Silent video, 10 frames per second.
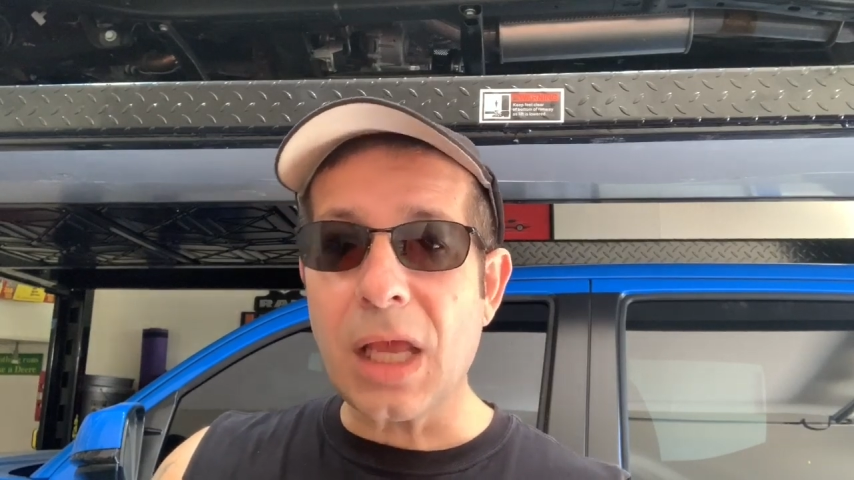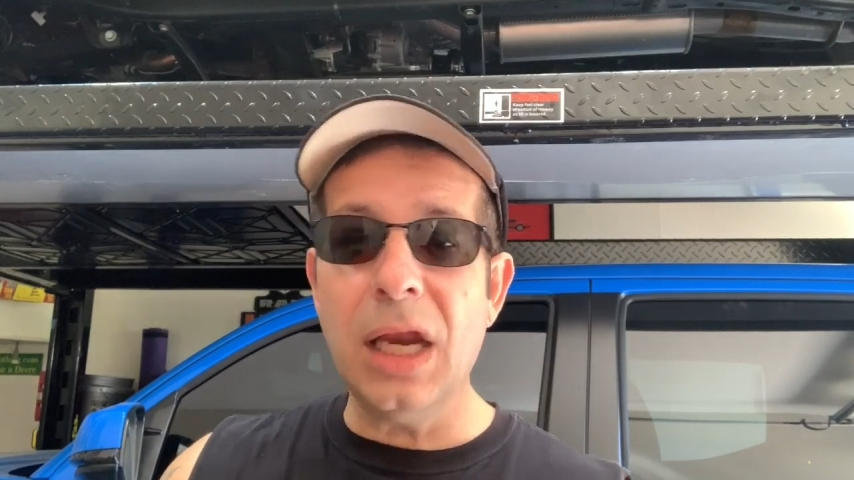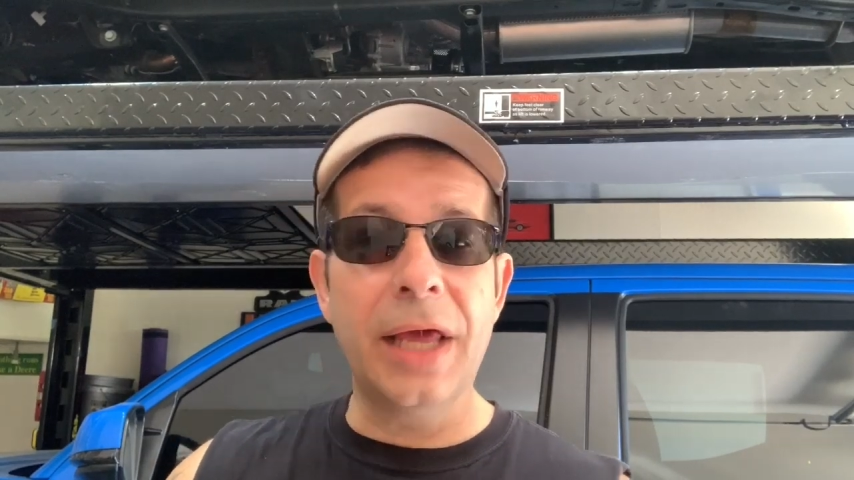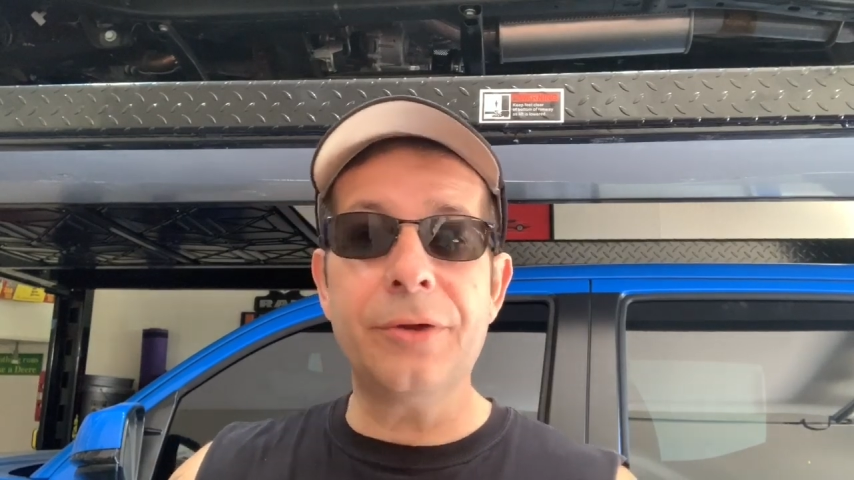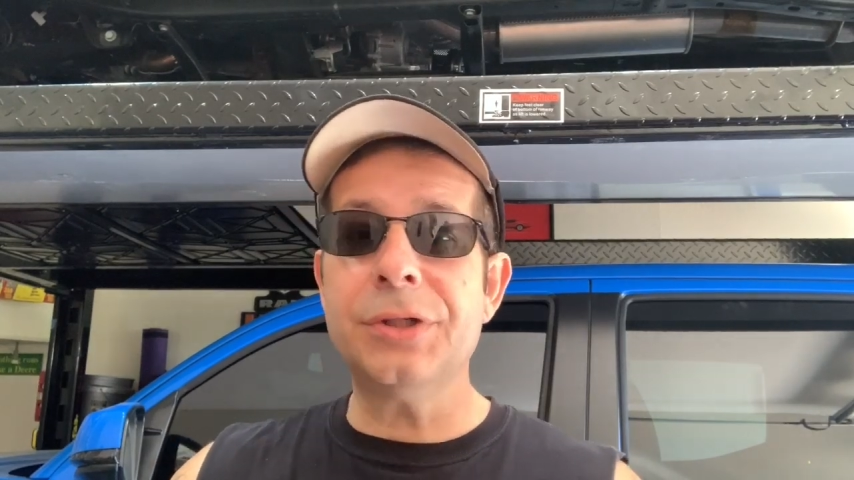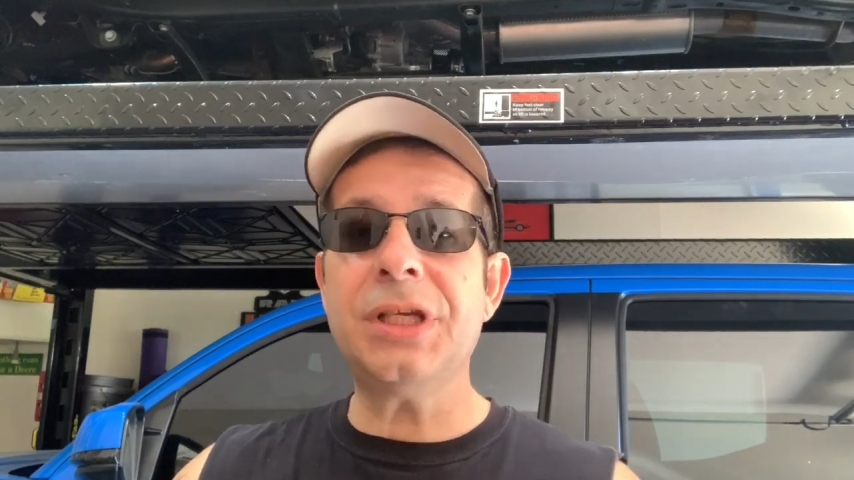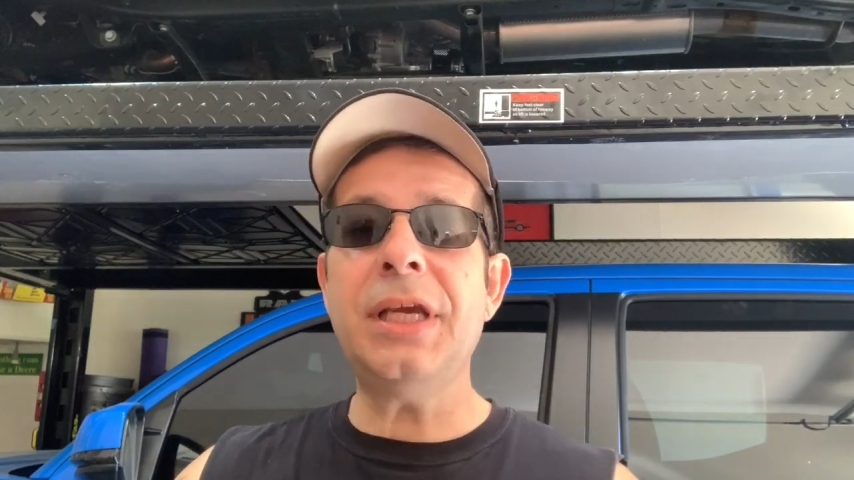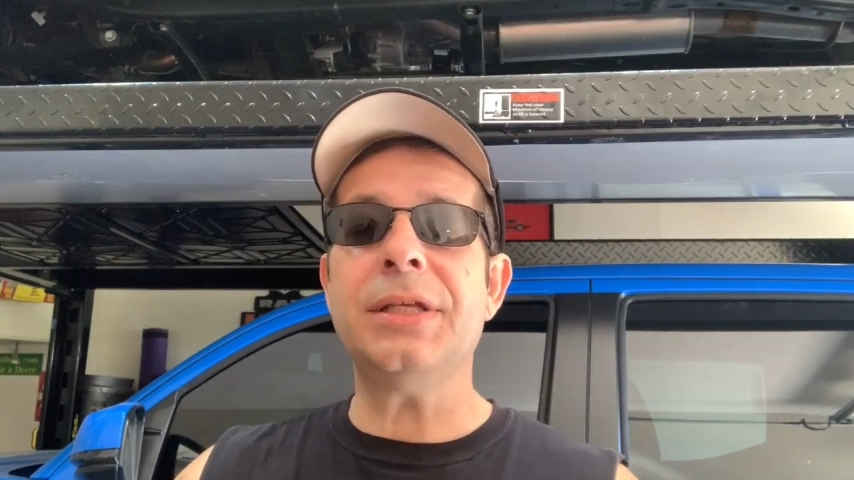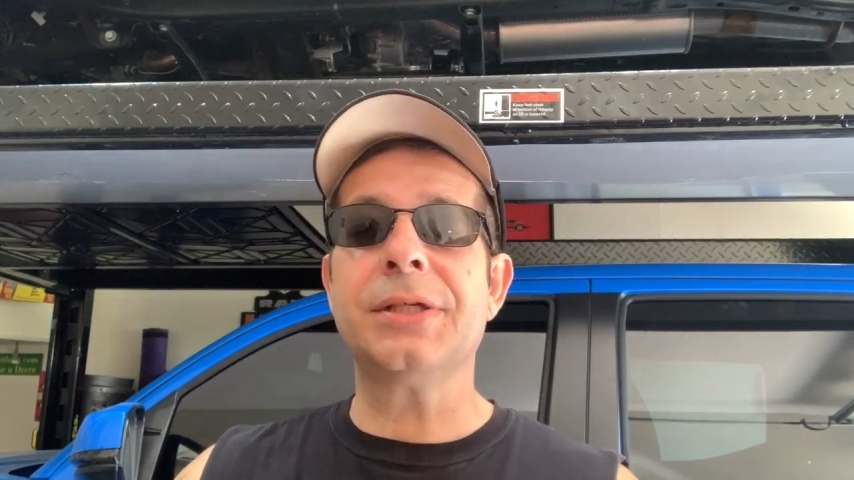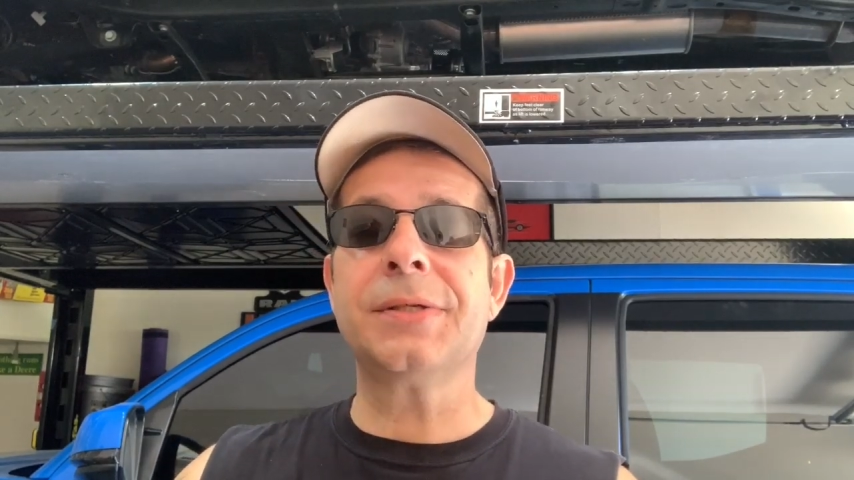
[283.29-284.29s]
leather
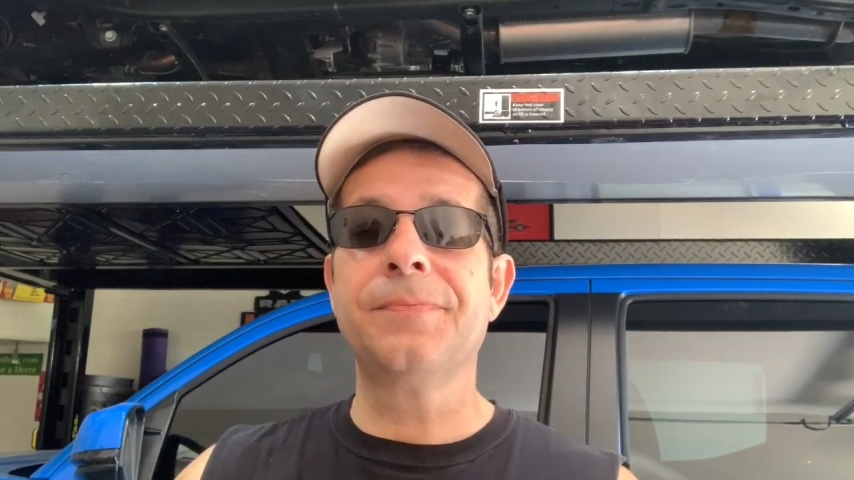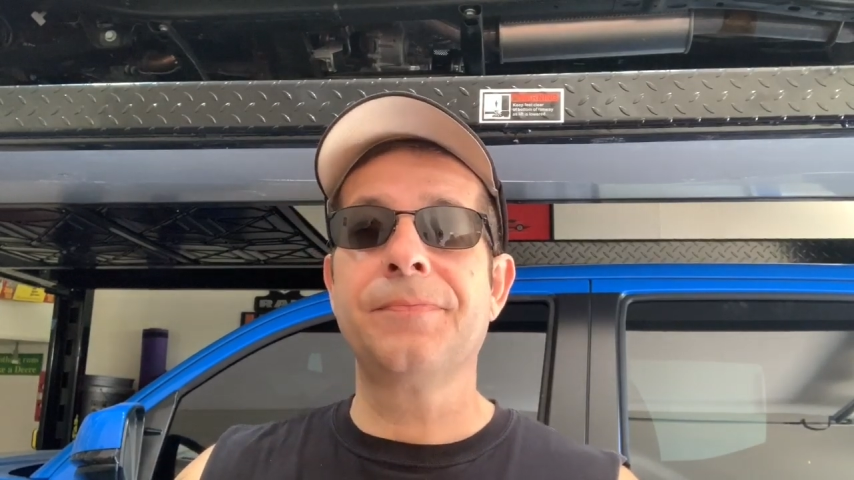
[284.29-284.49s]
seats.